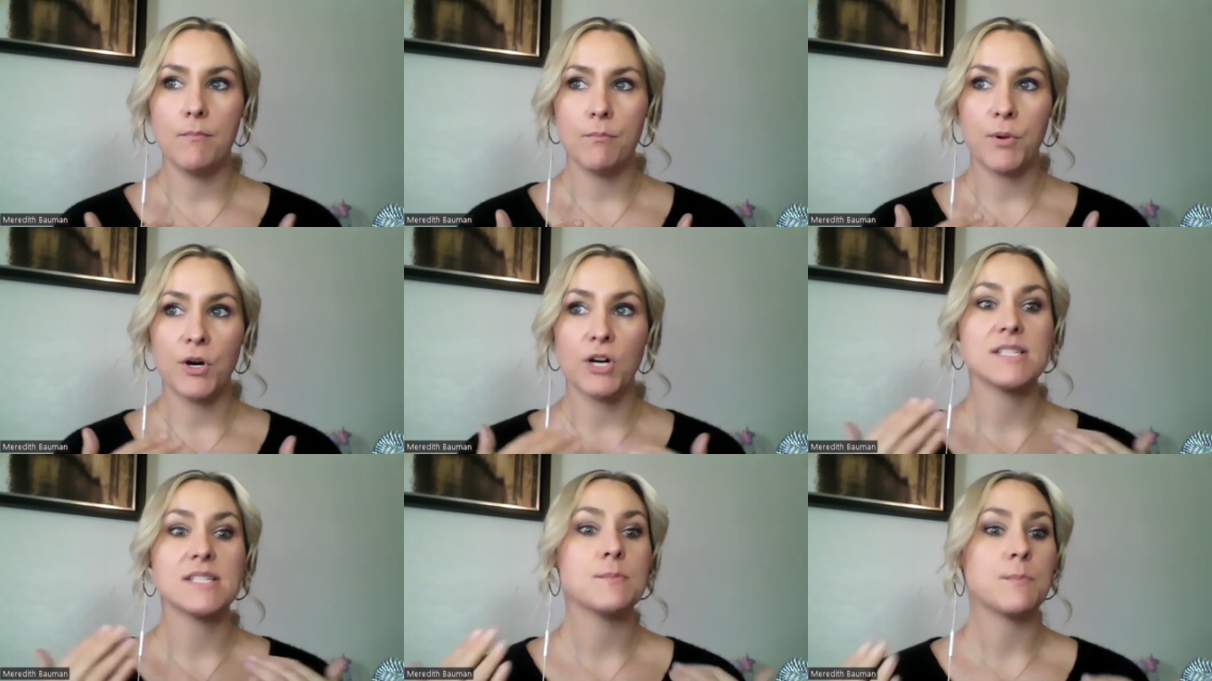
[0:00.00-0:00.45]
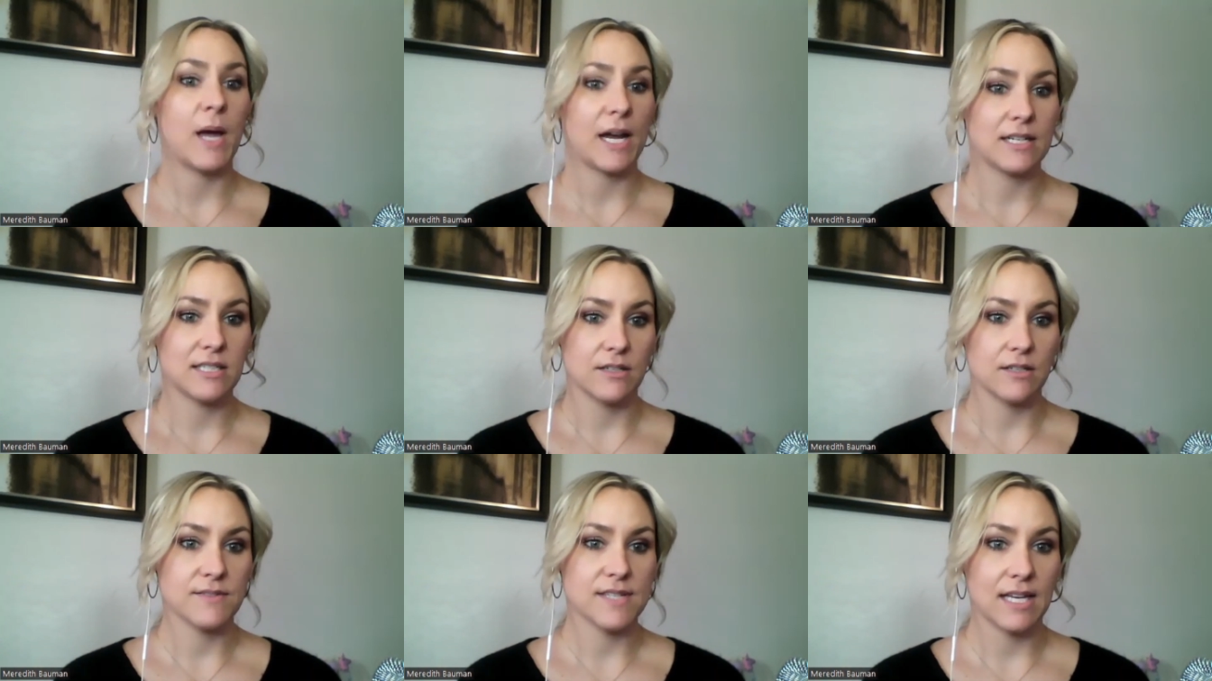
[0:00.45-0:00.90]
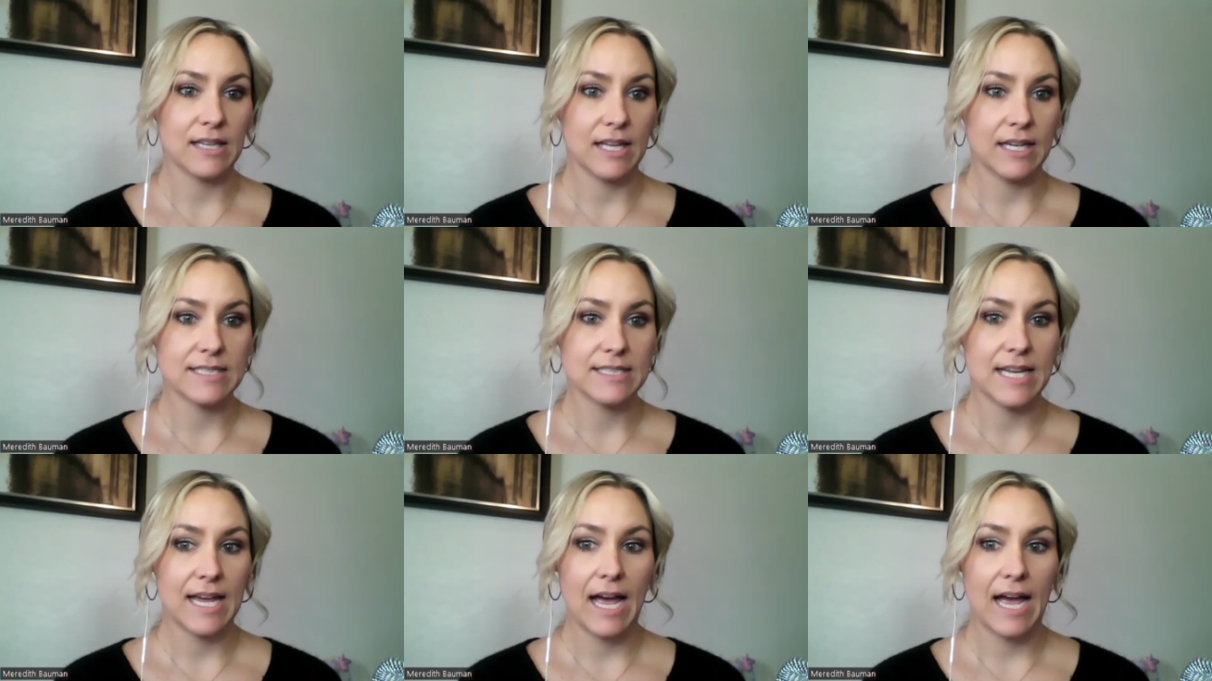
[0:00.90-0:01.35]
perspectives I
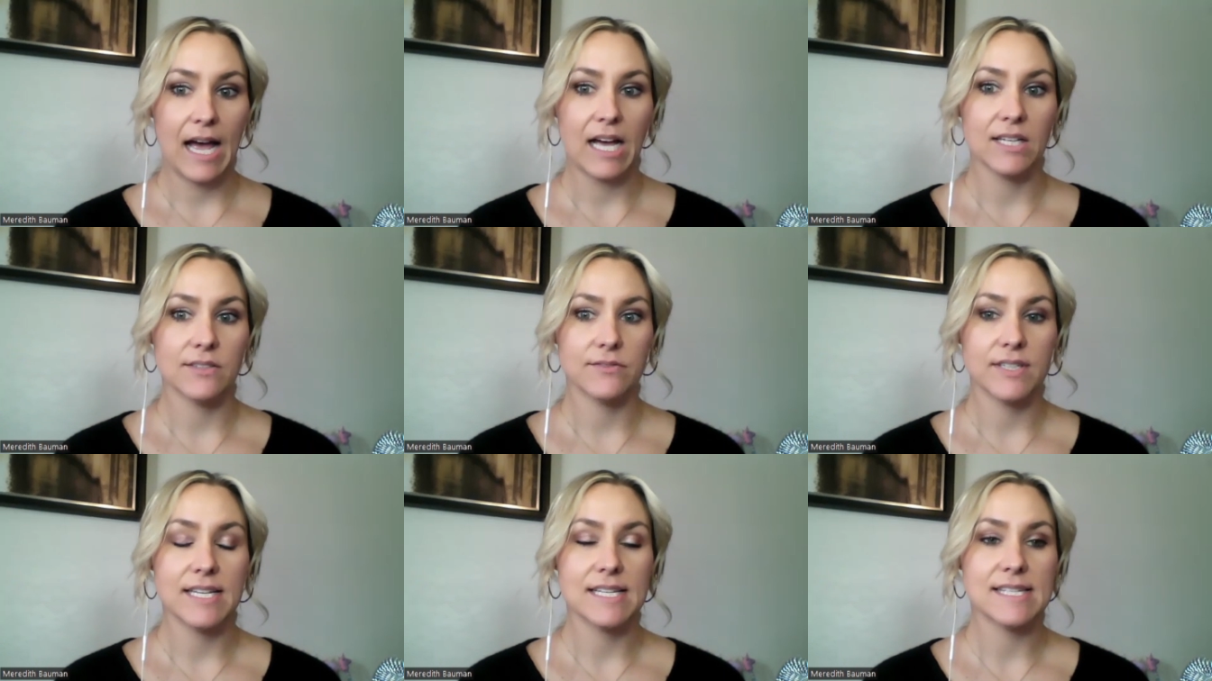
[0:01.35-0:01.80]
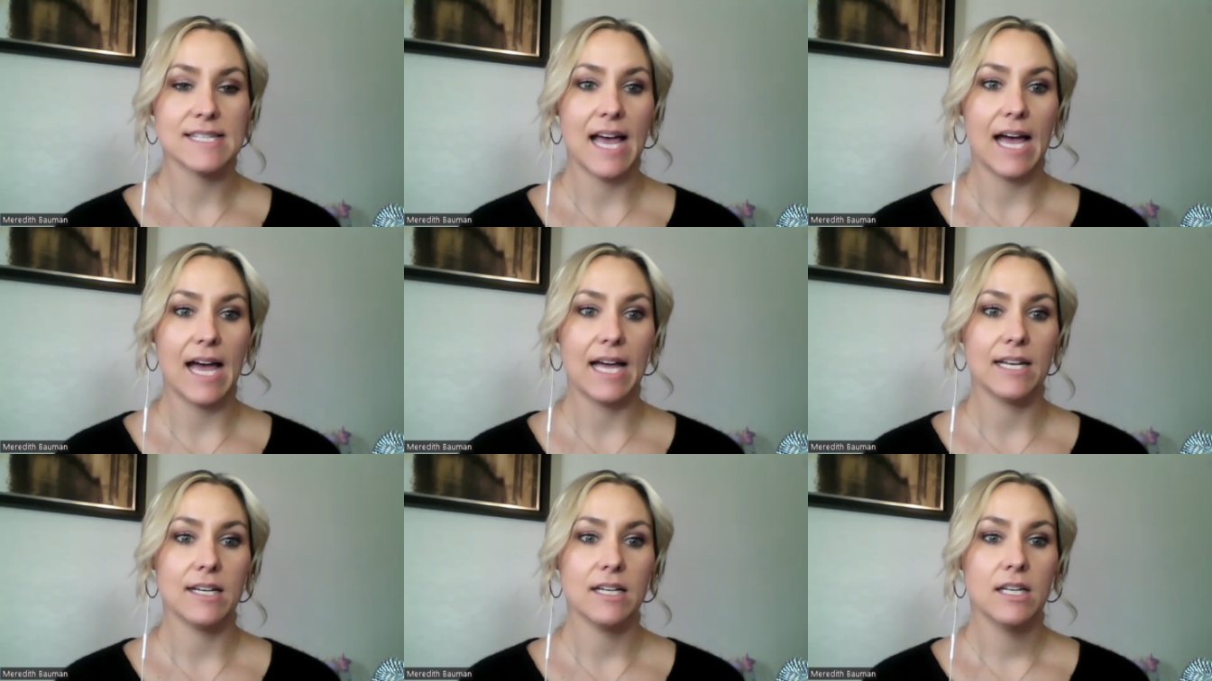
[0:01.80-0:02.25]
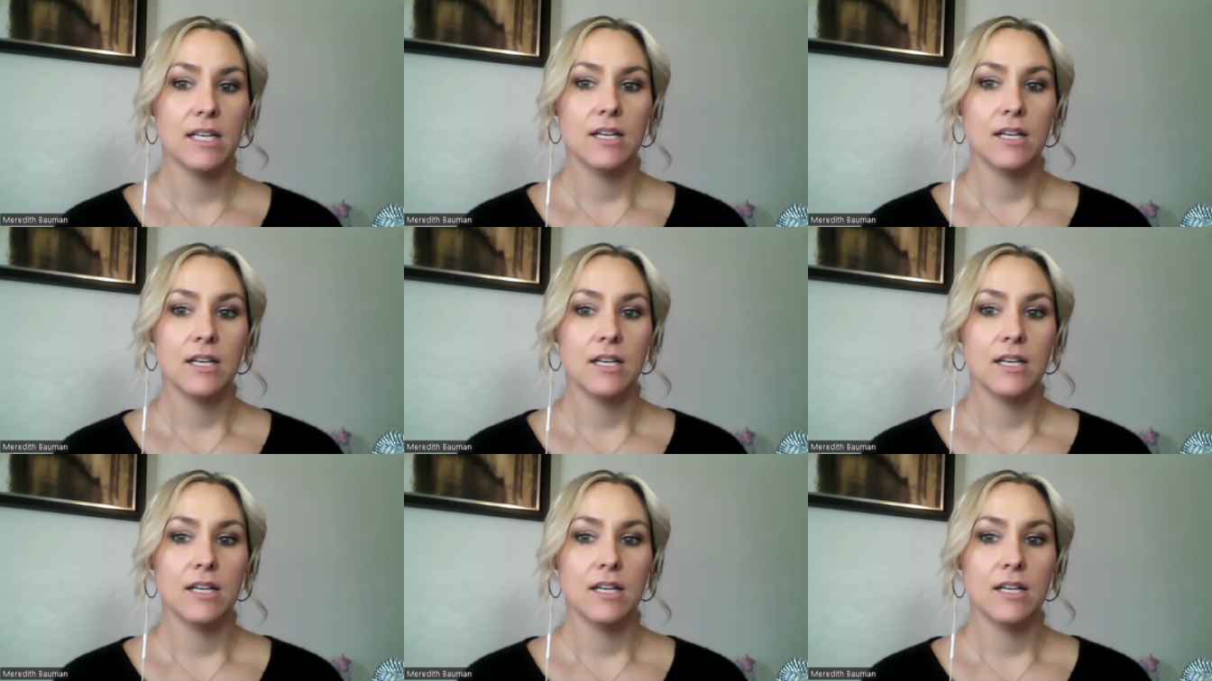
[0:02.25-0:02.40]
like to have is that